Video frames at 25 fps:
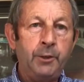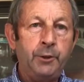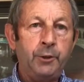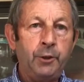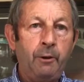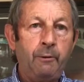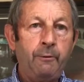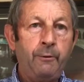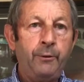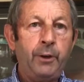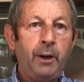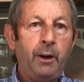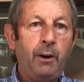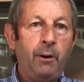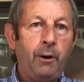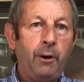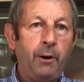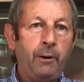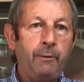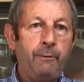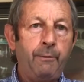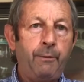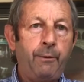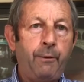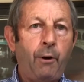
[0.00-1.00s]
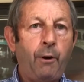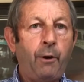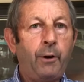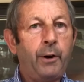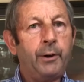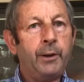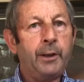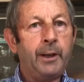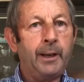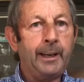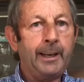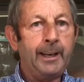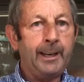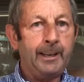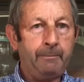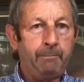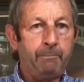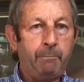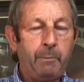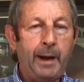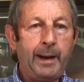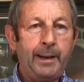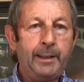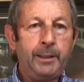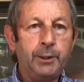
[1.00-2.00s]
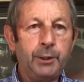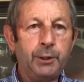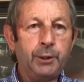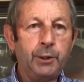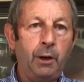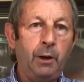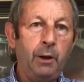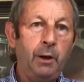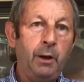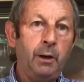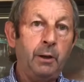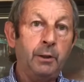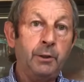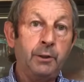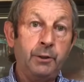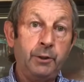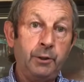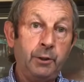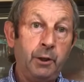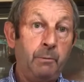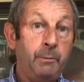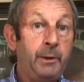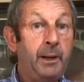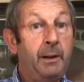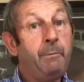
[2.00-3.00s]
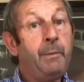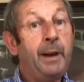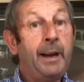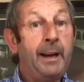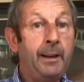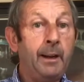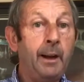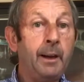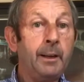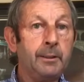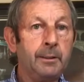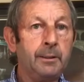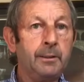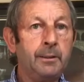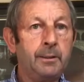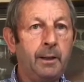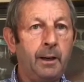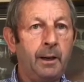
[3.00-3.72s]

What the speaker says: Some of you are looking forward to getting back to school. Some of you may not.